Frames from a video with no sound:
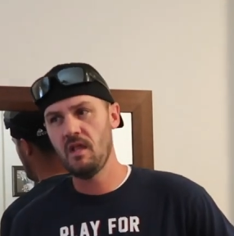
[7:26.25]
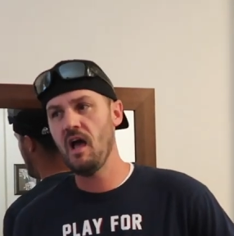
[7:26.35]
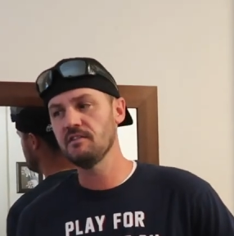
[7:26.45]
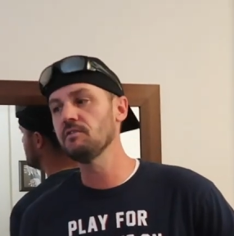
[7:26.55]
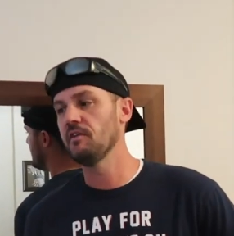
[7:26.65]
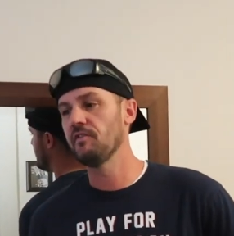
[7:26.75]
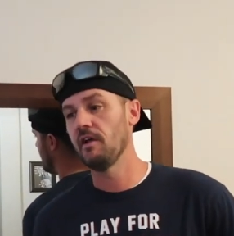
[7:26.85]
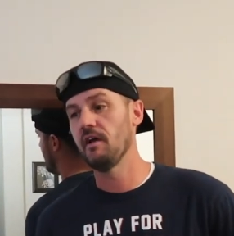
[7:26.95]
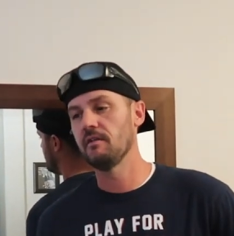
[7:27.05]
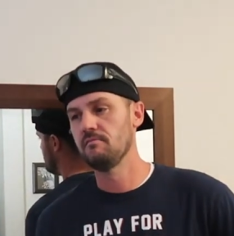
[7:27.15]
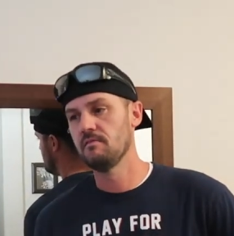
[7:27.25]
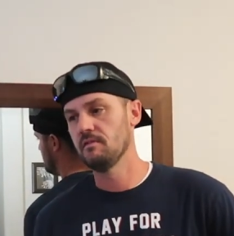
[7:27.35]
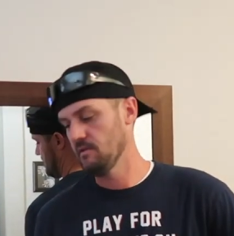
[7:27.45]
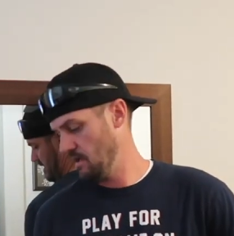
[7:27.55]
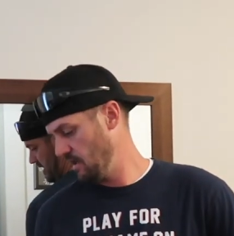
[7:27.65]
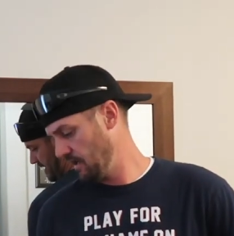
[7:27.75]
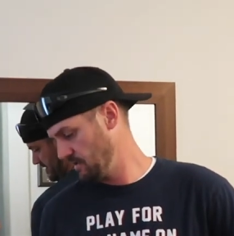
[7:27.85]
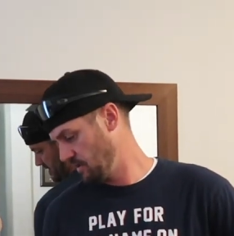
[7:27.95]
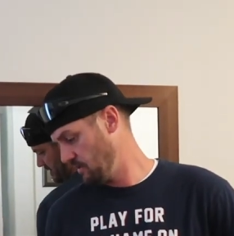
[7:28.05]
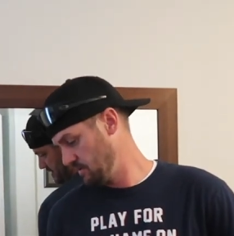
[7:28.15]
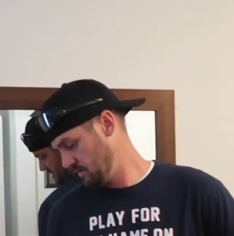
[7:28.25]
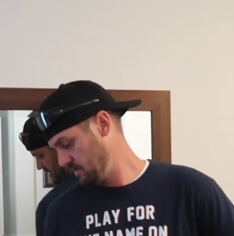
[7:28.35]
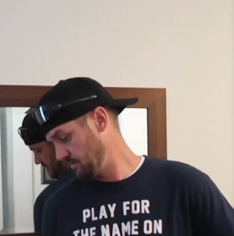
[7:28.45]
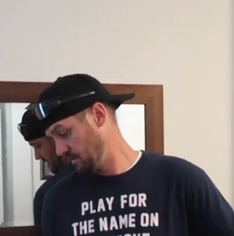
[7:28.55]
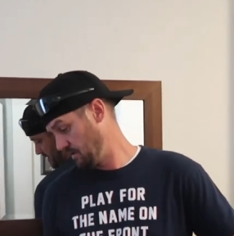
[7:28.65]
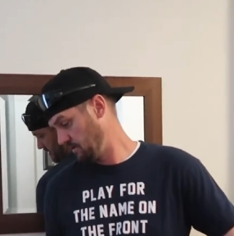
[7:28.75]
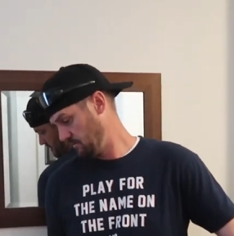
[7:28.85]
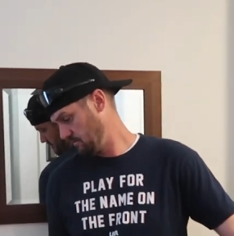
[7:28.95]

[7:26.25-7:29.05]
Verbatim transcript: No, nah, a little different, yeah. I like this coach. Seems like